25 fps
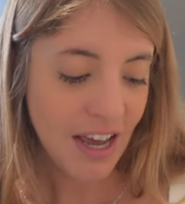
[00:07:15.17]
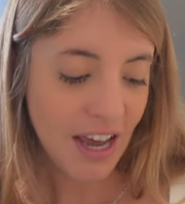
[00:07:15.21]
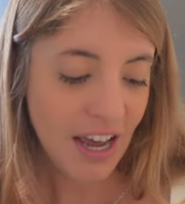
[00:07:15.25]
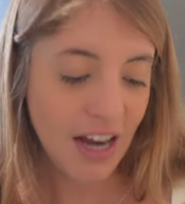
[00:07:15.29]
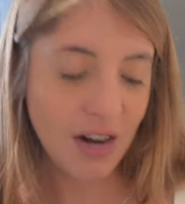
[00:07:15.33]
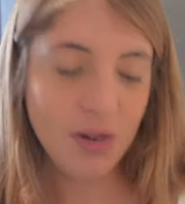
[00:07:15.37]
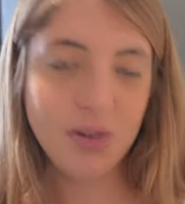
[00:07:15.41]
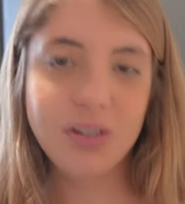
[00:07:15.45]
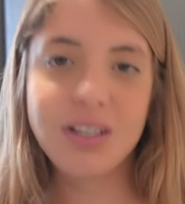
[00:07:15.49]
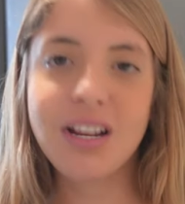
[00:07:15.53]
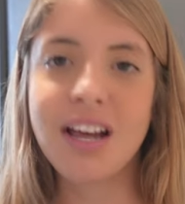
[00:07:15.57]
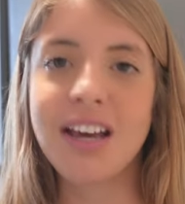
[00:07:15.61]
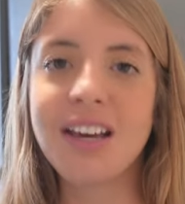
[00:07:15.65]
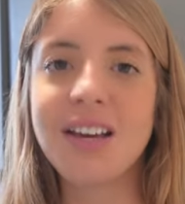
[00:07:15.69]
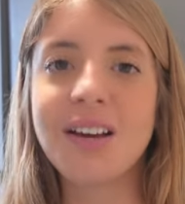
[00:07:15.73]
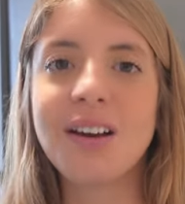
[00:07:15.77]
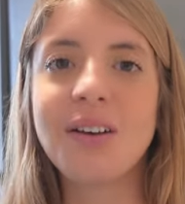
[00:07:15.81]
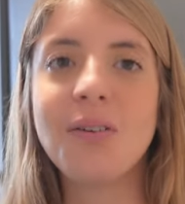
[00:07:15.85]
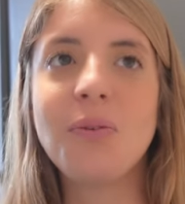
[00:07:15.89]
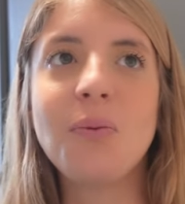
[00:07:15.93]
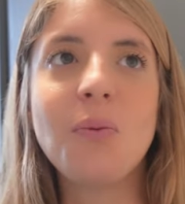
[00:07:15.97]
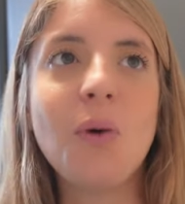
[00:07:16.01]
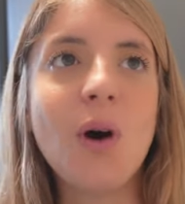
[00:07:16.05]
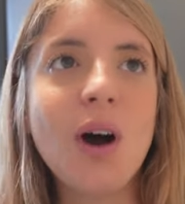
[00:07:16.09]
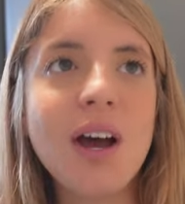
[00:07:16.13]
And I was like,
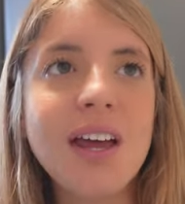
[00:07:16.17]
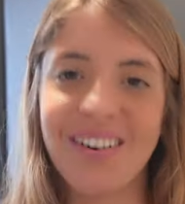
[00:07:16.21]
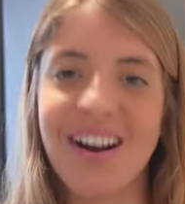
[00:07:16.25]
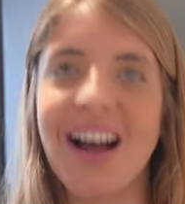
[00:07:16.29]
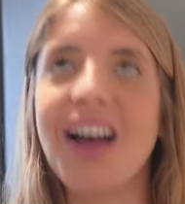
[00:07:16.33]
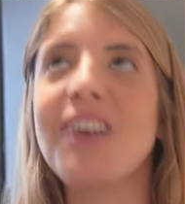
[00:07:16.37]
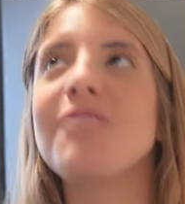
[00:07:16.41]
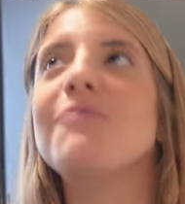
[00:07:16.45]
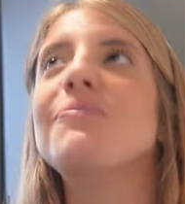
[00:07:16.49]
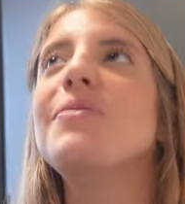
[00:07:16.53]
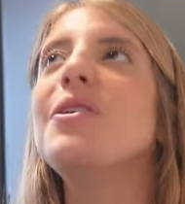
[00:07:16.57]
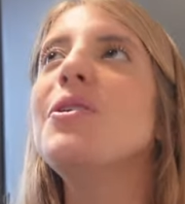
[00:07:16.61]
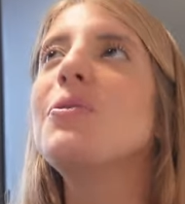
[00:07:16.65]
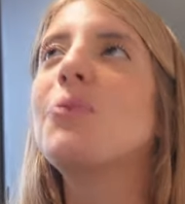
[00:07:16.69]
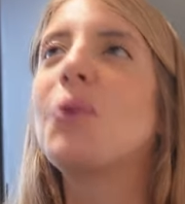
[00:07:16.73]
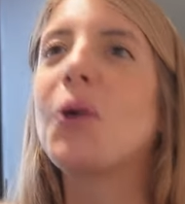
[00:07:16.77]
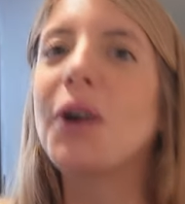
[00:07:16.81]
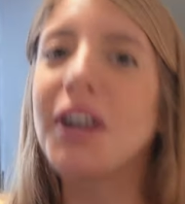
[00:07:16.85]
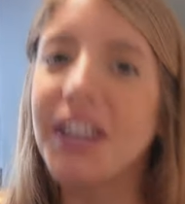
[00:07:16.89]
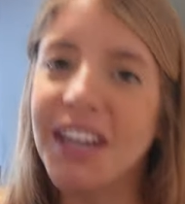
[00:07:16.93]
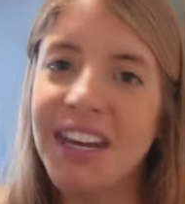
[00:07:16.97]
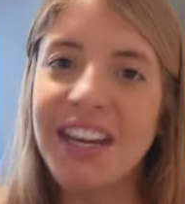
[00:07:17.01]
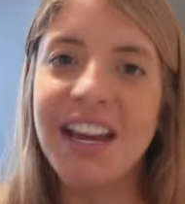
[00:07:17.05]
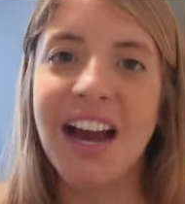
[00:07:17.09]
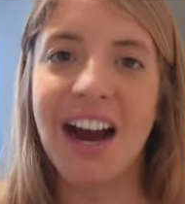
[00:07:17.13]
what? I've been
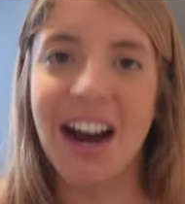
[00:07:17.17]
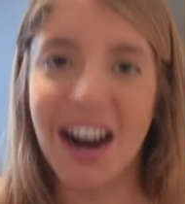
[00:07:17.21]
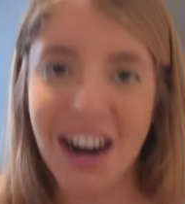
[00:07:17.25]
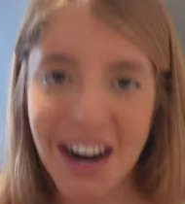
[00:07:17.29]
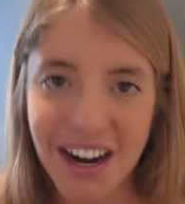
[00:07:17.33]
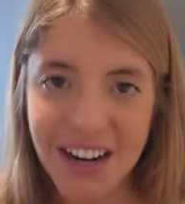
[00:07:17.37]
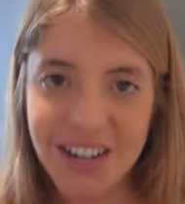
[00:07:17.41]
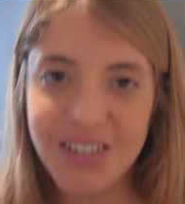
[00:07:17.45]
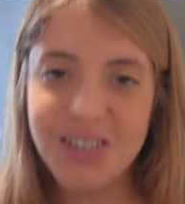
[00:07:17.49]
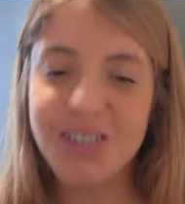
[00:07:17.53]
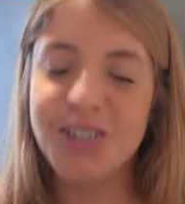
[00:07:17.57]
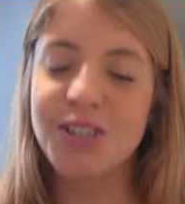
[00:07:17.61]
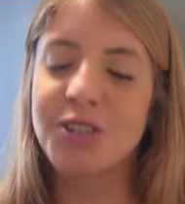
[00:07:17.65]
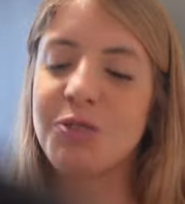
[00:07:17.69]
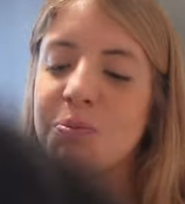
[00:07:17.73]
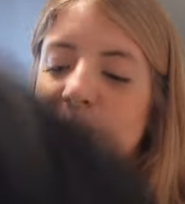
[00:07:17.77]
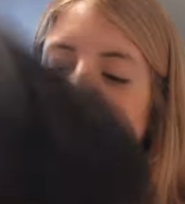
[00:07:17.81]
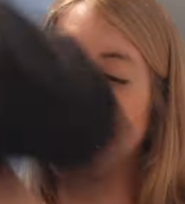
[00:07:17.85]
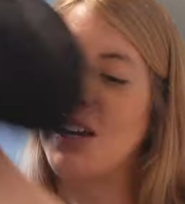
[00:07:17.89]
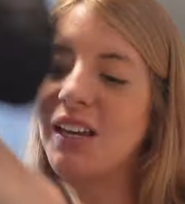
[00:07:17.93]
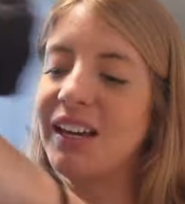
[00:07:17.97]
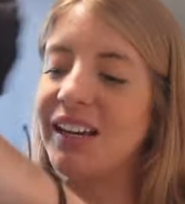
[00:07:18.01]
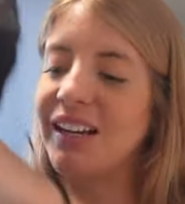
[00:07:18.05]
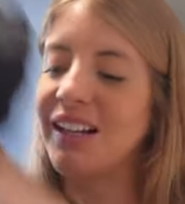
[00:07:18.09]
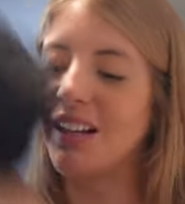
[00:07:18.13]
working hard to
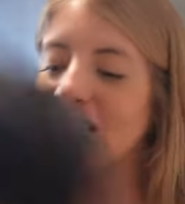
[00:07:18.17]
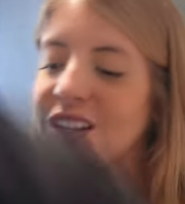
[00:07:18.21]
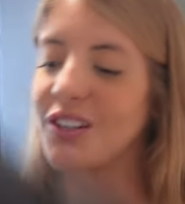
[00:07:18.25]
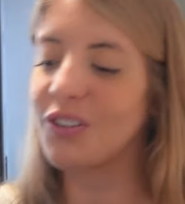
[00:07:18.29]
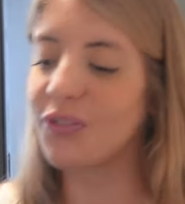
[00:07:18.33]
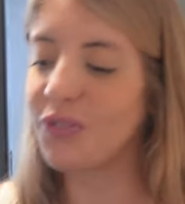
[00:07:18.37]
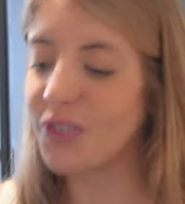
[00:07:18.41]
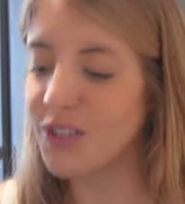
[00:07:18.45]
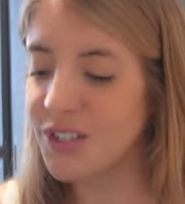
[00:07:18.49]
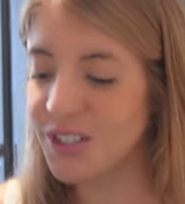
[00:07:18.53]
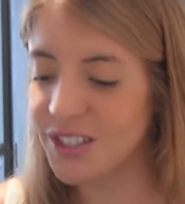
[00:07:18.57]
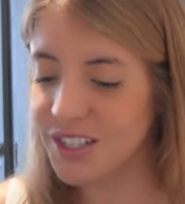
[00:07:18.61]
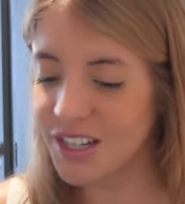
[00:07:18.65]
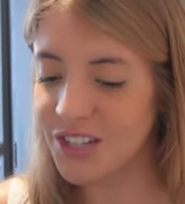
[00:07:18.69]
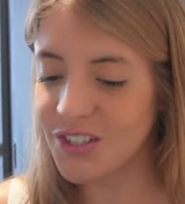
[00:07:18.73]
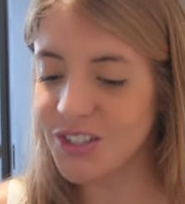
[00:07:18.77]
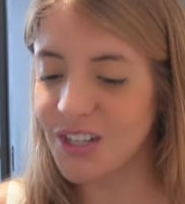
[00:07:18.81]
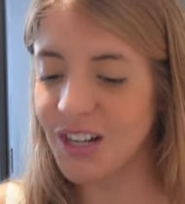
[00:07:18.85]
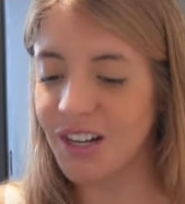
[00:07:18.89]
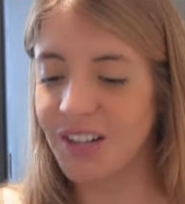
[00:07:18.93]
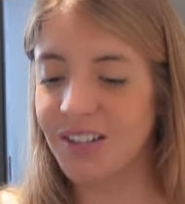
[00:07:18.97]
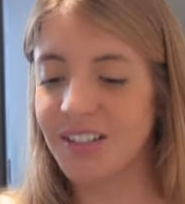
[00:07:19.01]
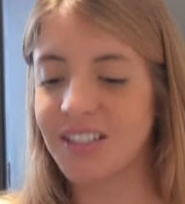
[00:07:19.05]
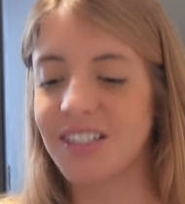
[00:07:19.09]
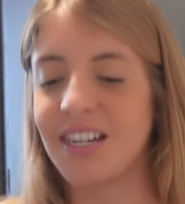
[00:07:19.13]
speak English for such
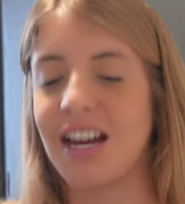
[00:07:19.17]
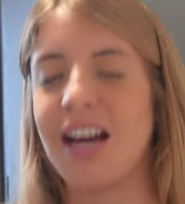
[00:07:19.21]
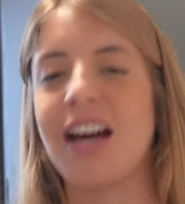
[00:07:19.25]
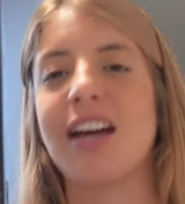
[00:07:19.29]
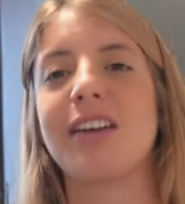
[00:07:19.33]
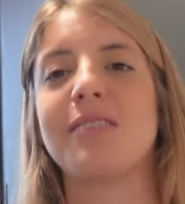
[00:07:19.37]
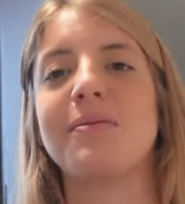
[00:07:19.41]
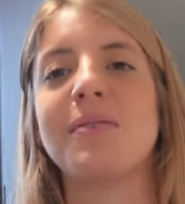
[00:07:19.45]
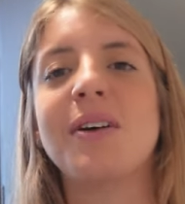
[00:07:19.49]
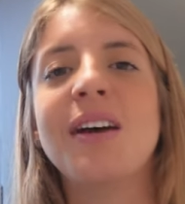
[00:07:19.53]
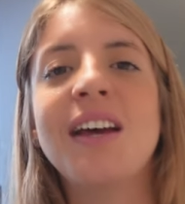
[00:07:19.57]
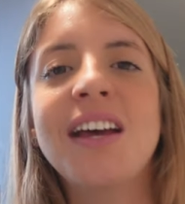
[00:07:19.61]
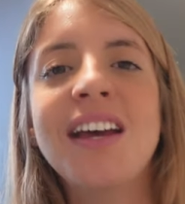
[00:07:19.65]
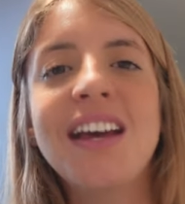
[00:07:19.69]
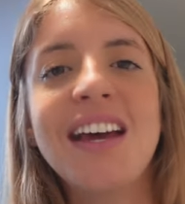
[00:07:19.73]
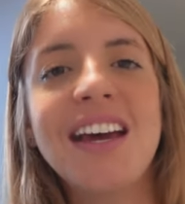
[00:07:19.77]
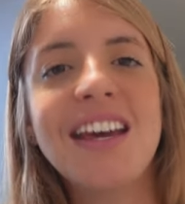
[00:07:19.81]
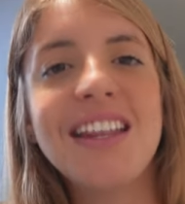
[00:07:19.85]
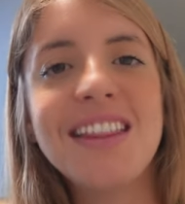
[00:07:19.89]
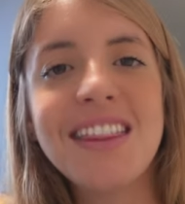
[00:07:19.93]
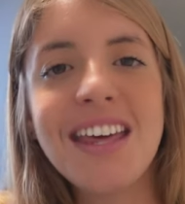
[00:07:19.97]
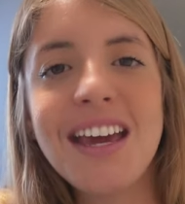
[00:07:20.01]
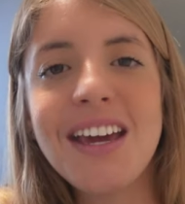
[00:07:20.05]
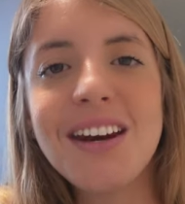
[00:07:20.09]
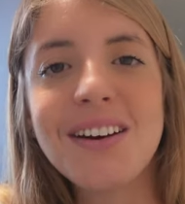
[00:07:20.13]
a long time
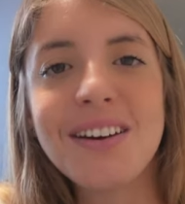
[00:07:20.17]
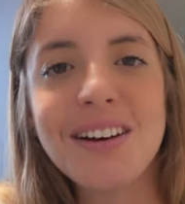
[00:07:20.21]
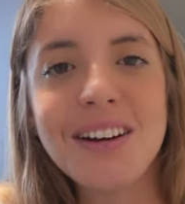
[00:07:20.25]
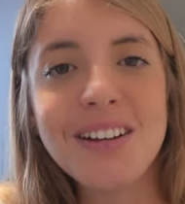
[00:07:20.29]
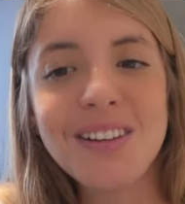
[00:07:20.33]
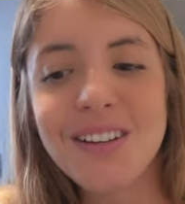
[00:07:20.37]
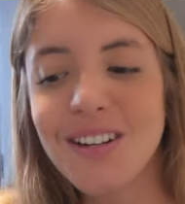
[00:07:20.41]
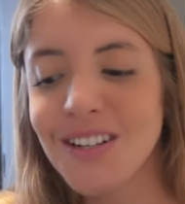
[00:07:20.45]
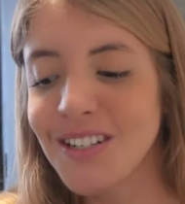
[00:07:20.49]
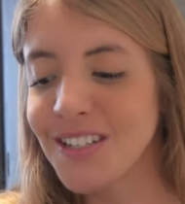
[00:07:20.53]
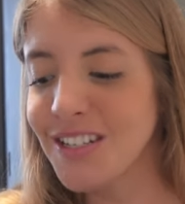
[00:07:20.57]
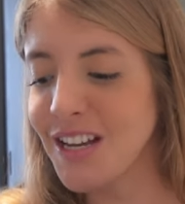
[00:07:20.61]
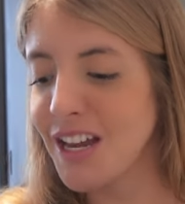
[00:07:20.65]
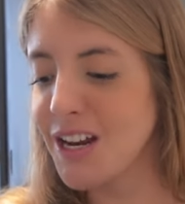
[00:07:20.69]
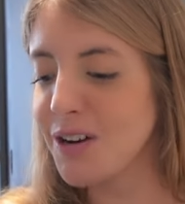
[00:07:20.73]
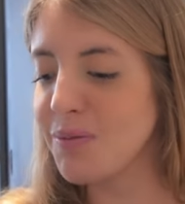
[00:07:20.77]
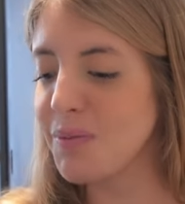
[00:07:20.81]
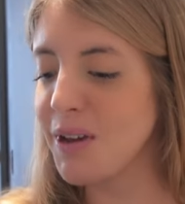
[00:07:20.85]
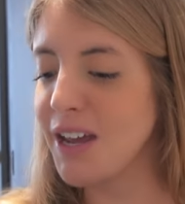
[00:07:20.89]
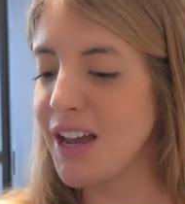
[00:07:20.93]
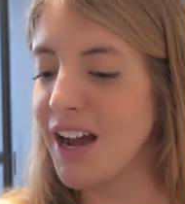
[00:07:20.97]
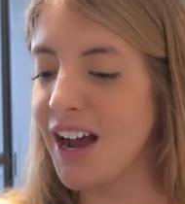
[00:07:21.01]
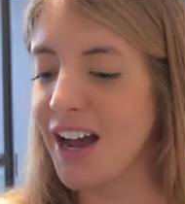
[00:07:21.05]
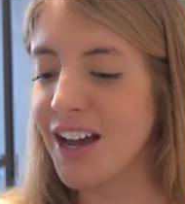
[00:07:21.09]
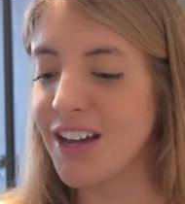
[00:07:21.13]
and they don't understand
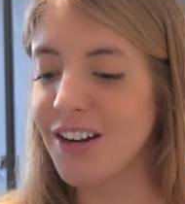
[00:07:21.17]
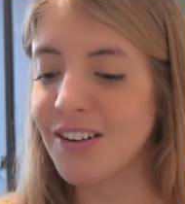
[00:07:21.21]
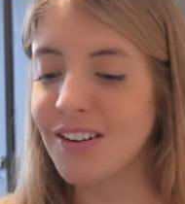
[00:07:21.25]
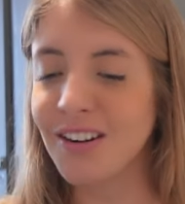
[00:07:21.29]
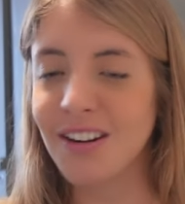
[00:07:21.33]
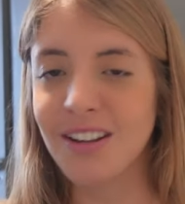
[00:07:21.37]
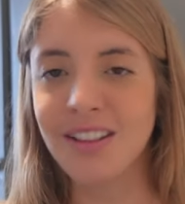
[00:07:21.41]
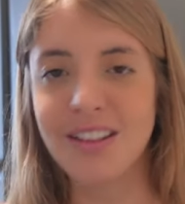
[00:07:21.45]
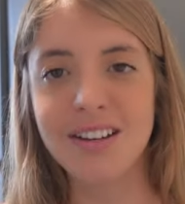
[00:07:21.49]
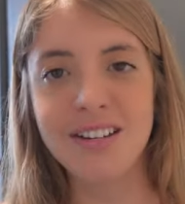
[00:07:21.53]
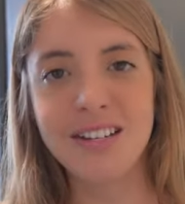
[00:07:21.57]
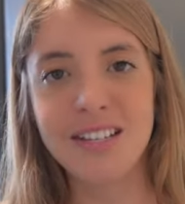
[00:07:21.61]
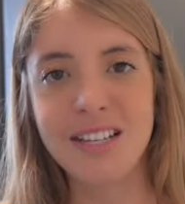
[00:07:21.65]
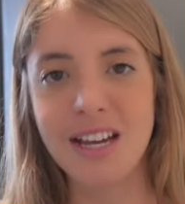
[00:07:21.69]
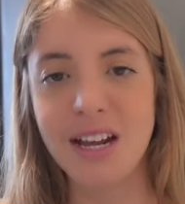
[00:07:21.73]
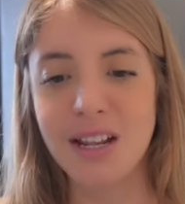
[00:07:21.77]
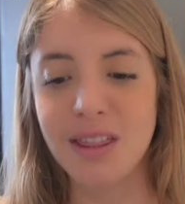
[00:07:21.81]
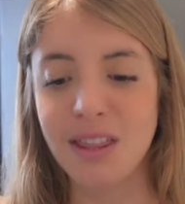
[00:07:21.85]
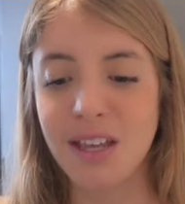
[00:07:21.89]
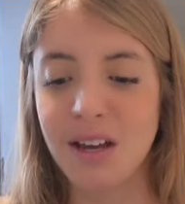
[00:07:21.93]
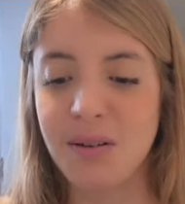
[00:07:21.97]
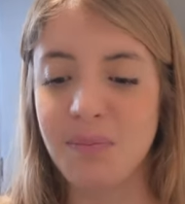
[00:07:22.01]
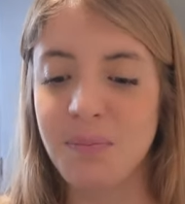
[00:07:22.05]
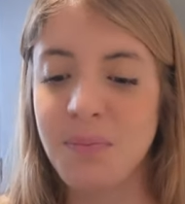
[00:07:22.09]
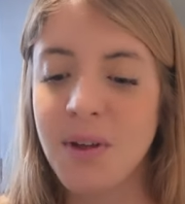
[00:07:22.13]
me, I don't
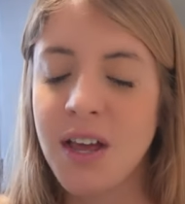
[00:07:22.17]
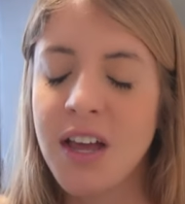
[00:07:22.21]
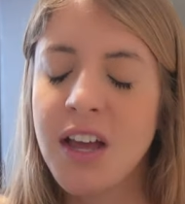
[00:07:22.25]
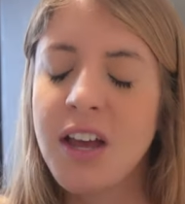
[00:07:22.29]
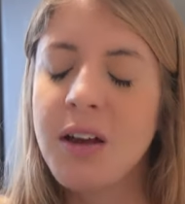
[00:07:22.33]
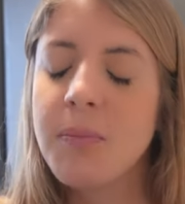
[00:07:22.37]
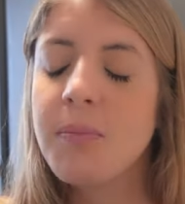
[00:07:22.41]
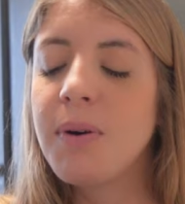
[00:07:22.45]
understand them.